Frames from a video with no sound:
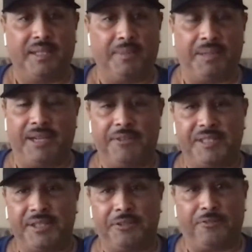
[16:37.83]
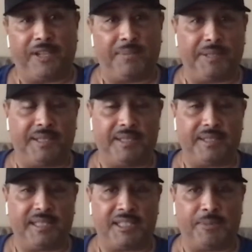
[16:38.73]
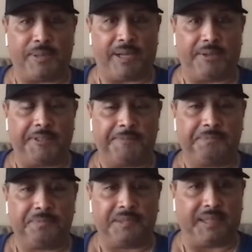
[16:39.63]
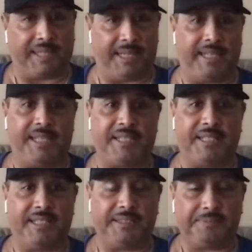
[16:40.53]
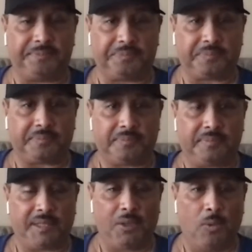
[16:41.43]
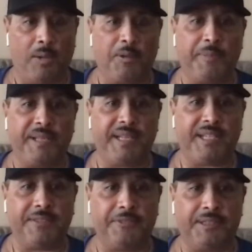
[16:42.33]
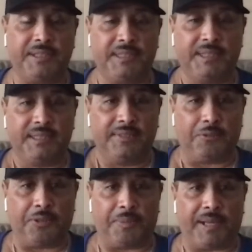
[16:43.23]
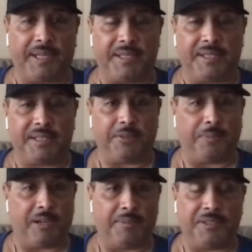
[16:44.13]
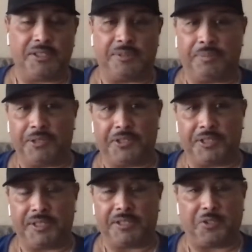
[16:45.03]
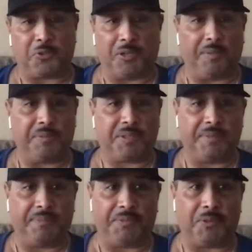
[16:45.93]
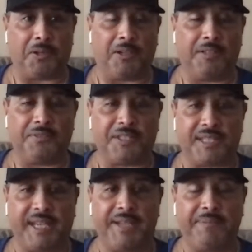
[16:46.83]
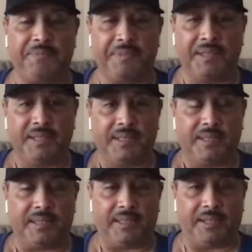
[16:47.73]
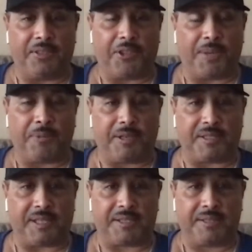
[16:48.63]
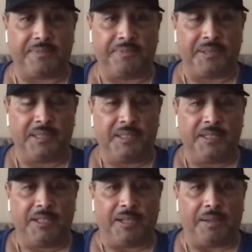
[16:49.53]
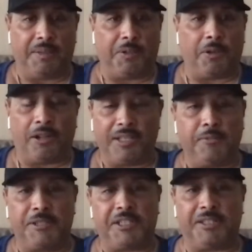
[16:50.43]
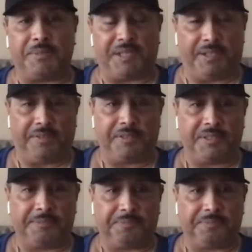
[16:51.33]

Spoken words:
but every single family does it that's in power. The Kennedys did it. Why would it be any different for the Bidens, the Obamas, the Bushes, the Trumps? They're all of the same thought process. They're all enriching themselves,